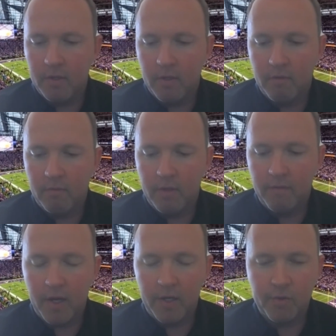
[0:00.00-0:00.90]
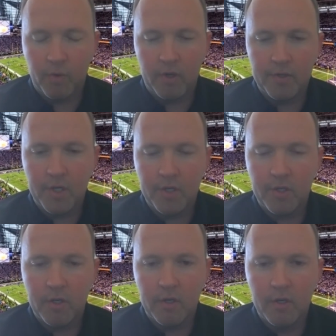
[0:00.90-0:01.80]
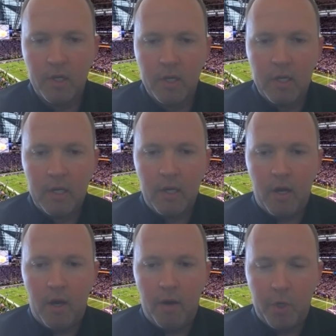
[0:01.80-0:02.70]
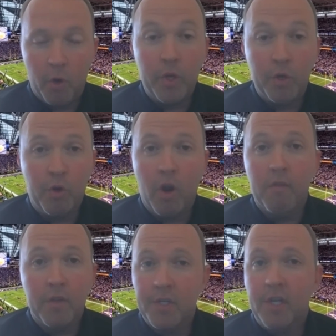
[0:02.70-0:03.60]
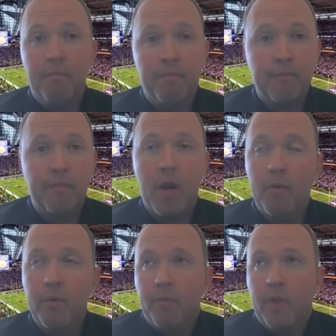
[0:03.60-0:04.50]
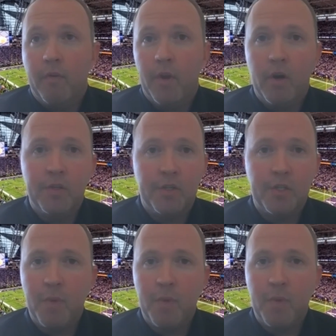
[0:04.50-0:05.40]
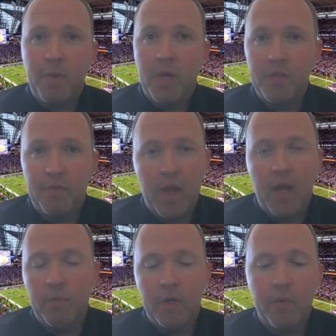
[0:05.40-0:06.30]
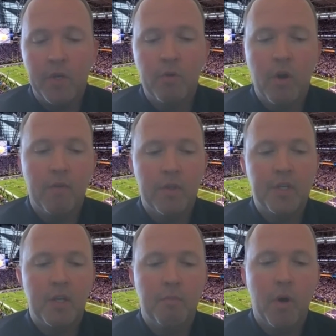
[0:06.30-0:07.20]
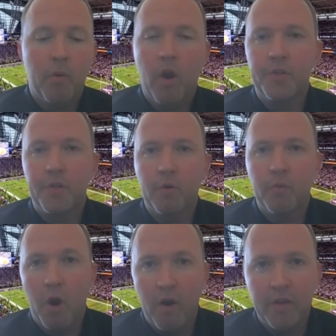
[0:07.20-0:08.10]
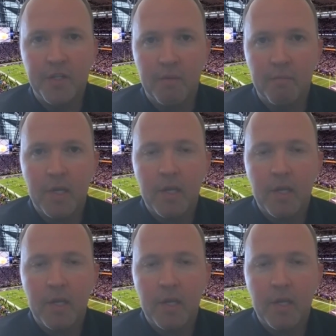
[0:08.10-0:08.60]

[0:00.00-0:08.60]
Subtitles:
the Vikings organization. And we do cover the team, right? There is a space for that, and we do cover the team, but we are the team.